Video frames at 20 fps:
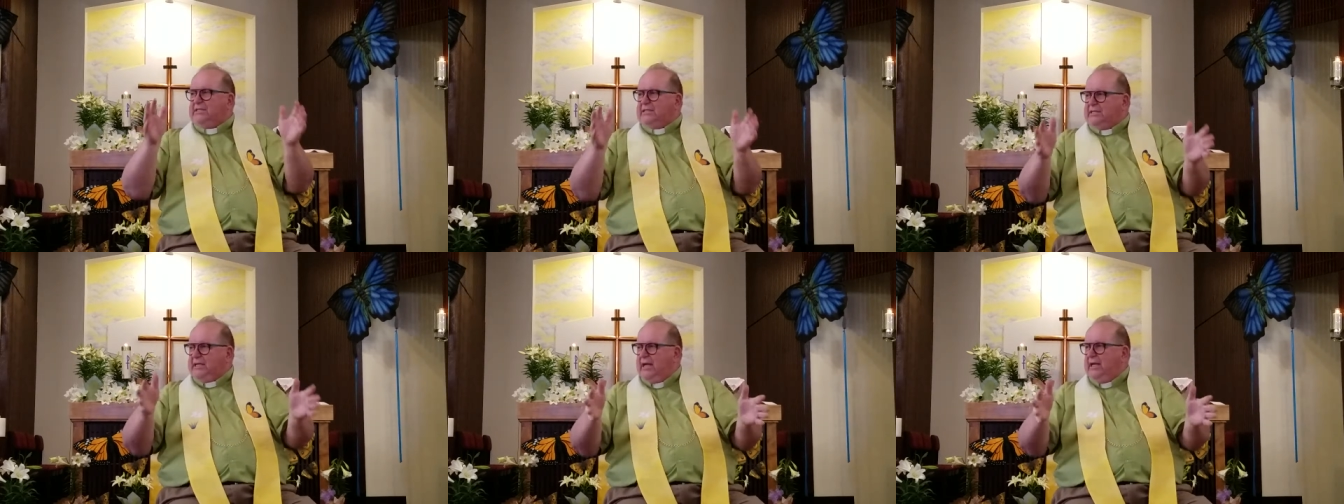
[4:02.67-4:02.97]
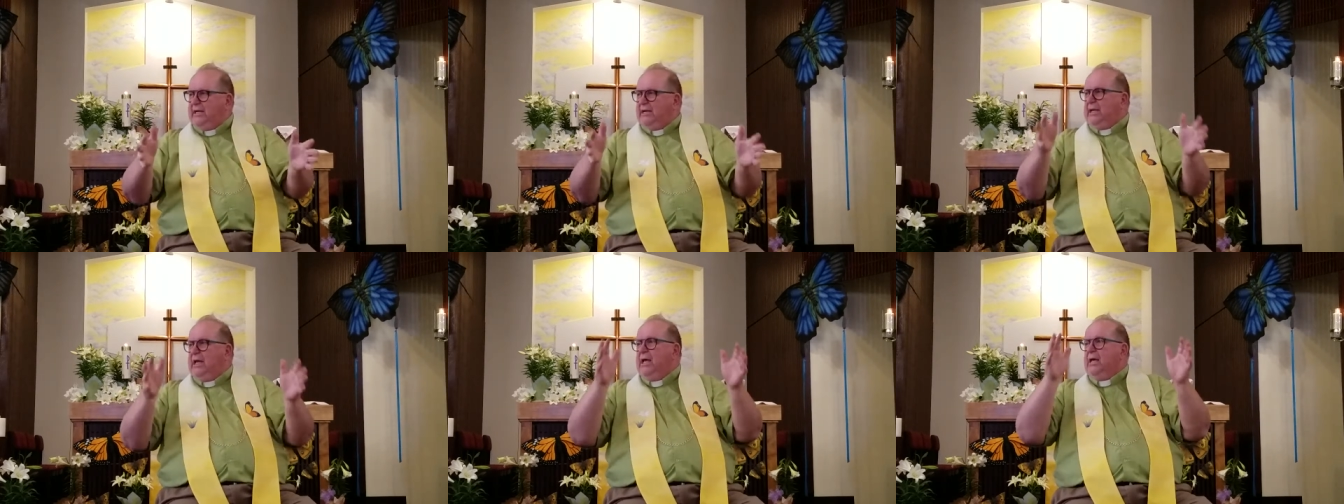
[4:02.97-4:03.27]

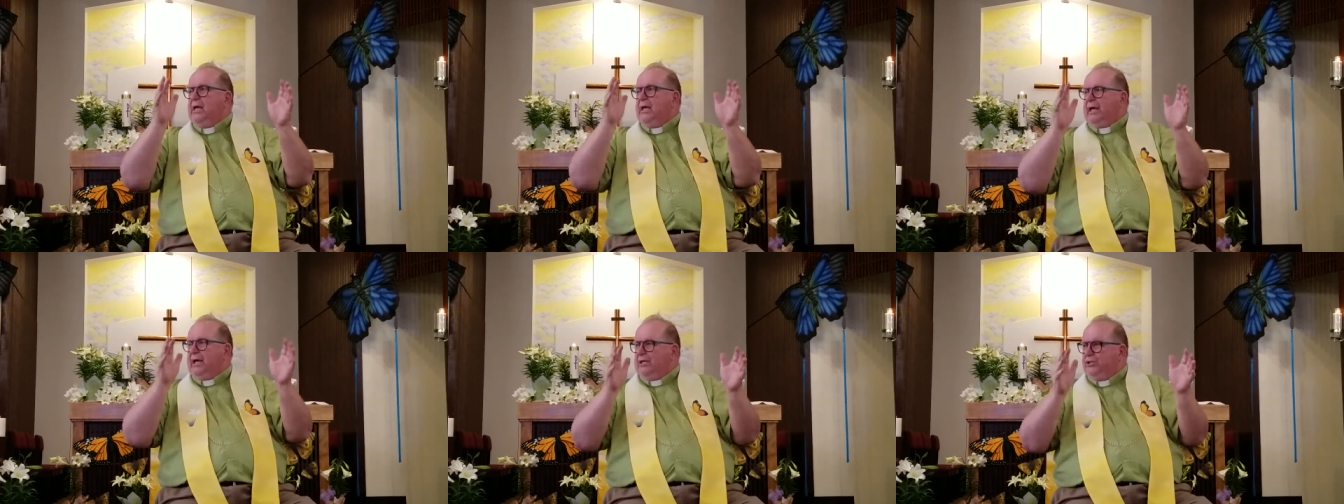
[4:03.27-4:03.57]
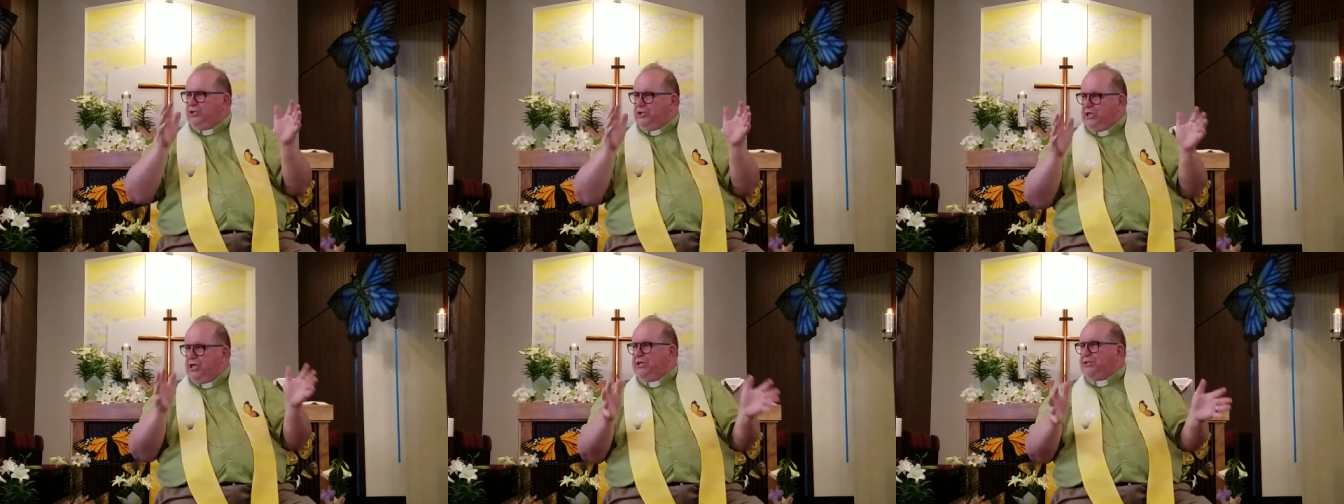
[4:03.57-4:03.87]
sin
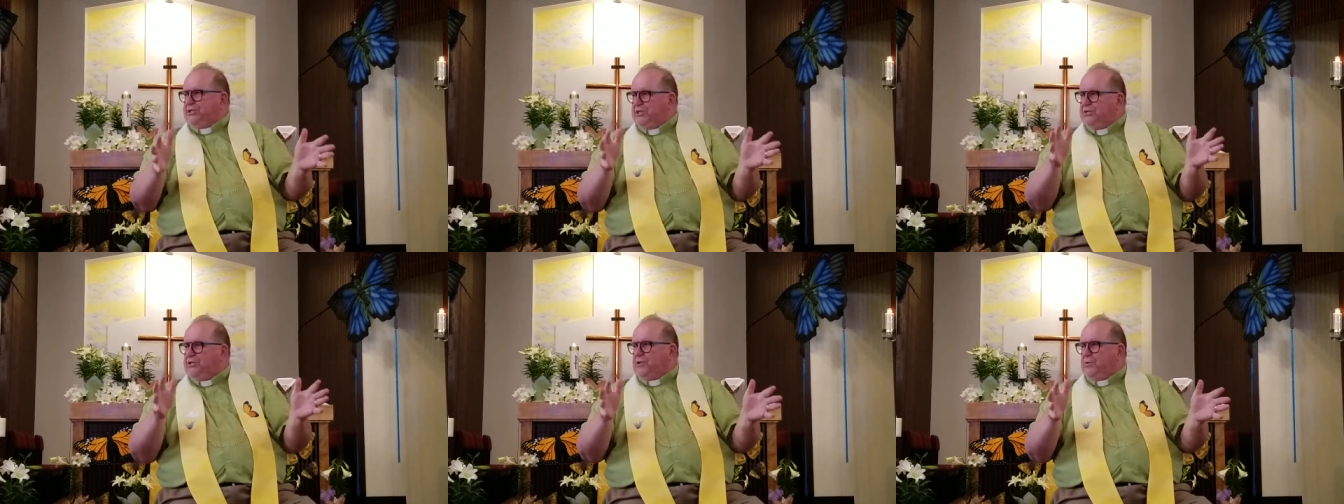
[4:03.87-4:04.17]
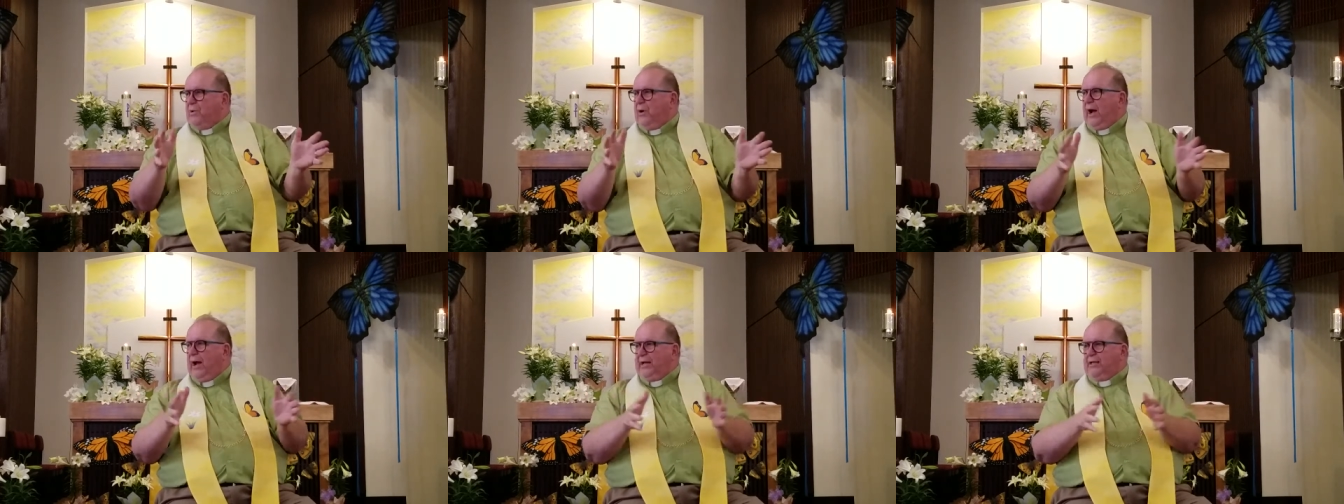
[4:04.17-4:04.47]
in Jesus
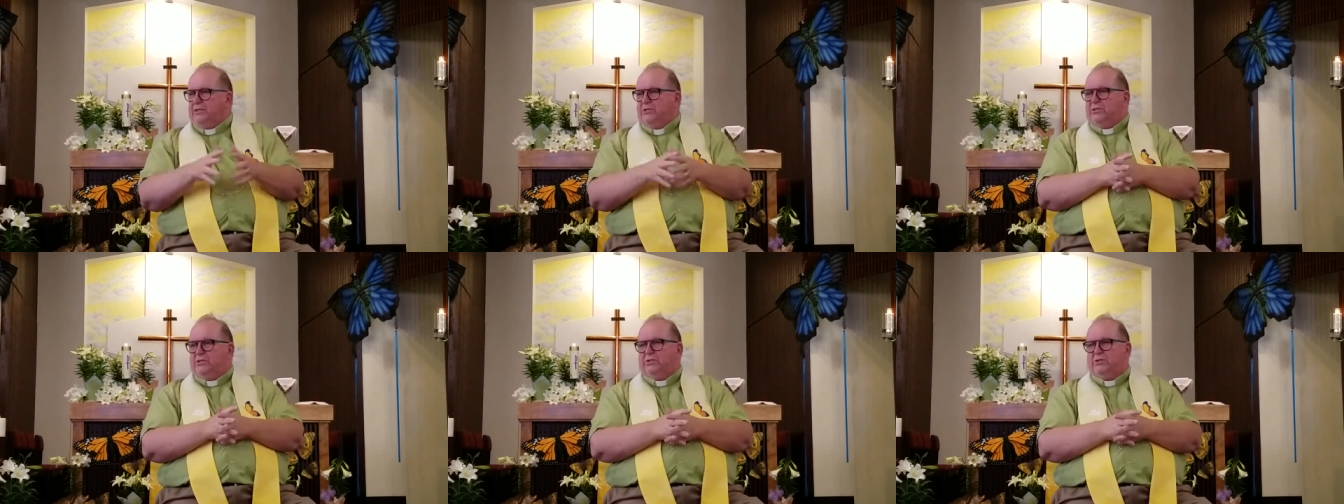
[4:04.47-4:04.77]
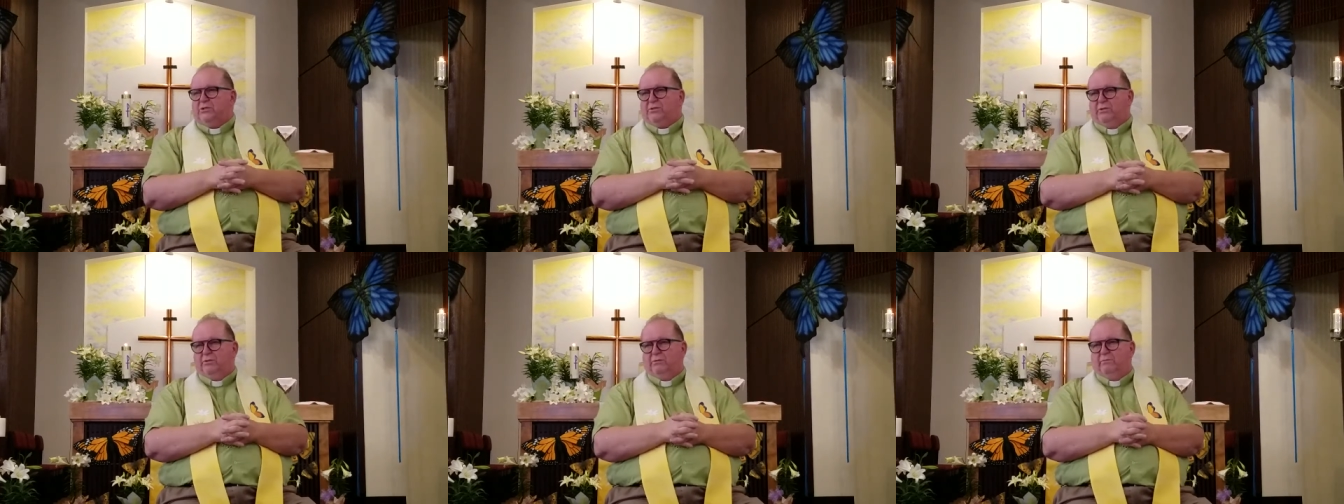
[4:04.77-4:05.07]

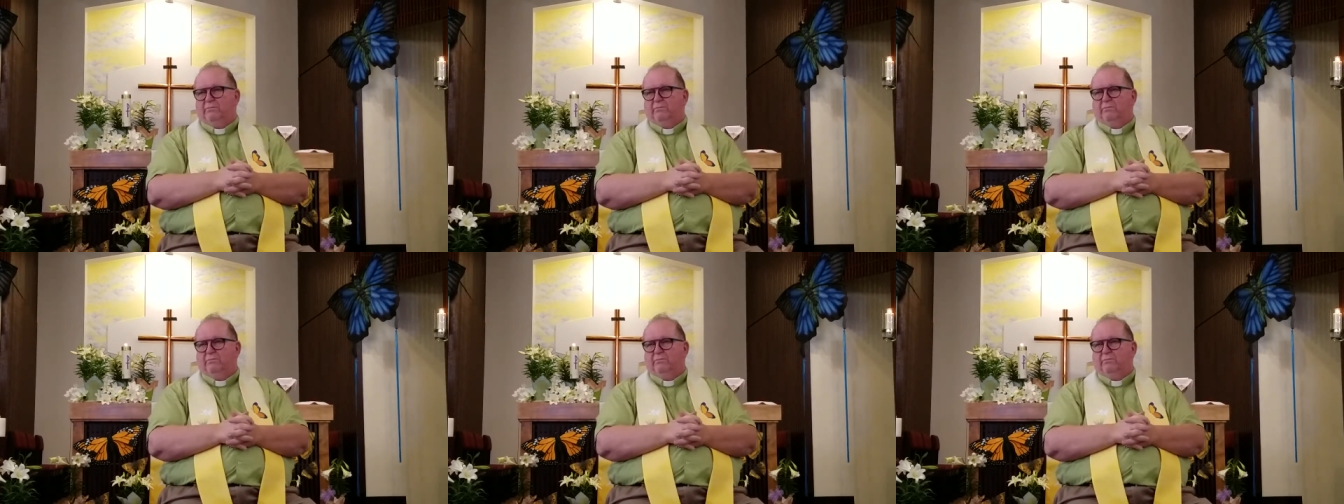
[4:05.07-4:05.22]
Christ.